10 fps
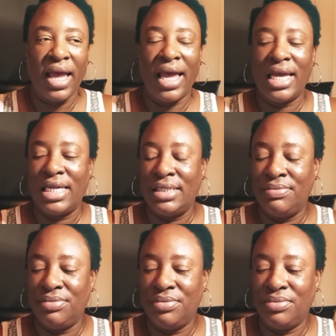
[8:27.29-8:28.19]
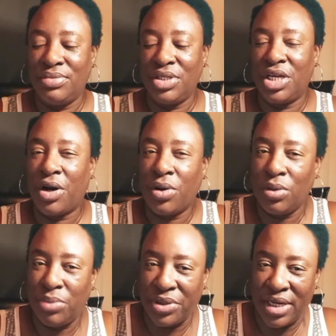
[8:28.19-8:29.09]
and
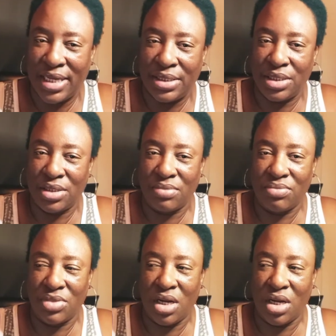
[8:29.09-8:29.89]
Carol Burnett's